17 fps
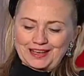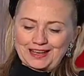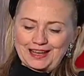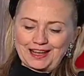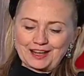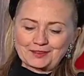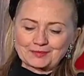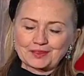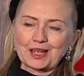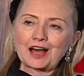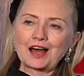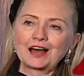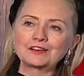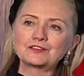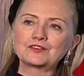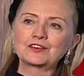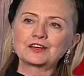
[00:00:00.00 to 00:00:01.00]
I am
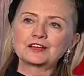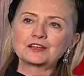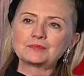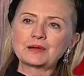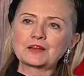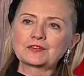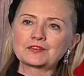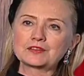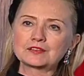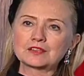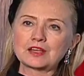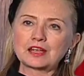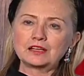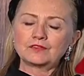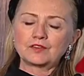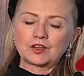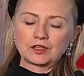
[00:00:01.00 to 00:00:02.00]
confident about the
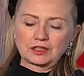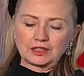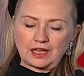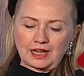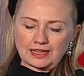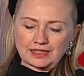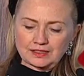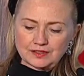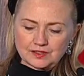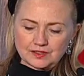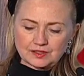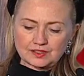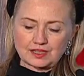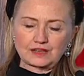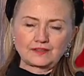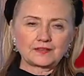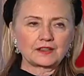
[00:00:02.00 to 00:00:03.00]
state of our
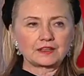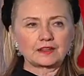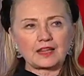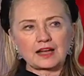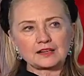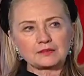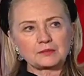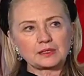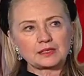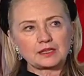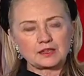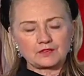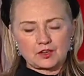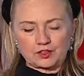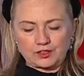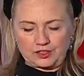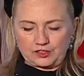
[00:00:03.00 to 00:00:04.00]
alliance and the alignment
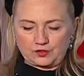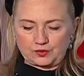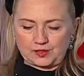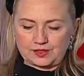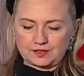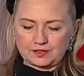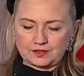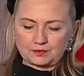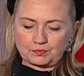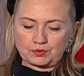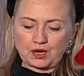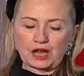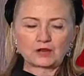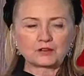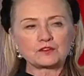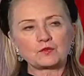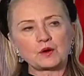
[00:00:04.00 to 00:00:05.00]
of our interests,
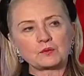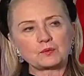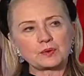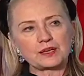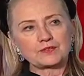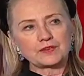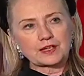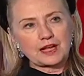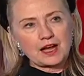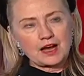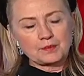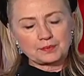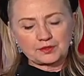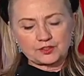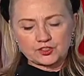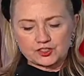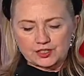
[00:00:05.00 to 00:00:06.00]
proud of what we have
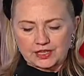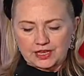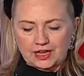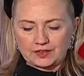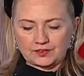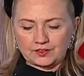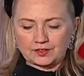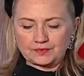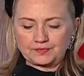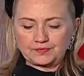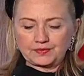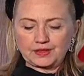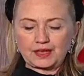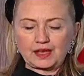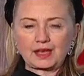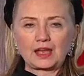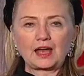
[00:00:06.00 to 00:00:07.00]
accomplished together,
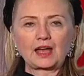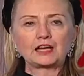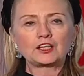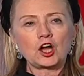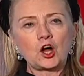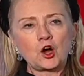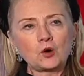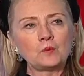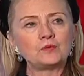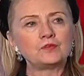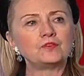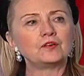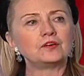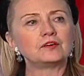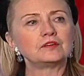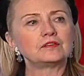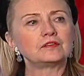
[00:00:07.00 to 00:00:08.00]
and
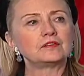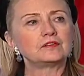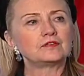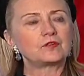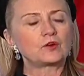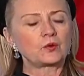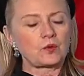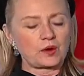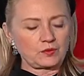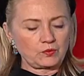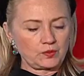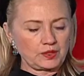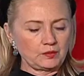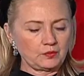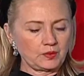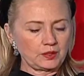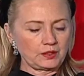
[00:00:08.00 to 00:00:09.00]
hopeful for what
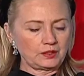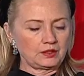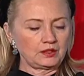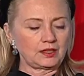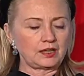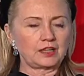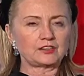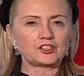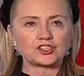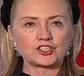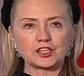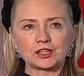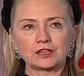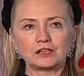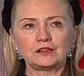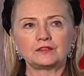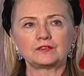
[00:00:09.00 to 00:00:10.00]
we will
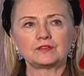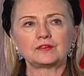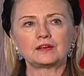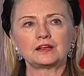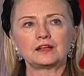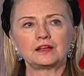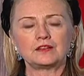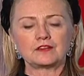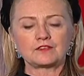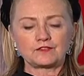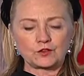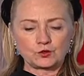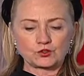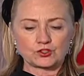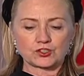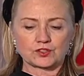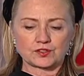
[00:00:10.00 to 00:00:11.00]
achieve in the
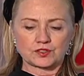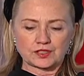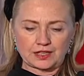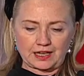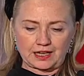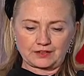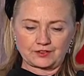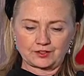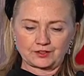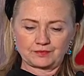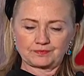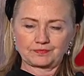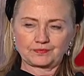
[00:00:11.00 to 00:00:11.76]
future together.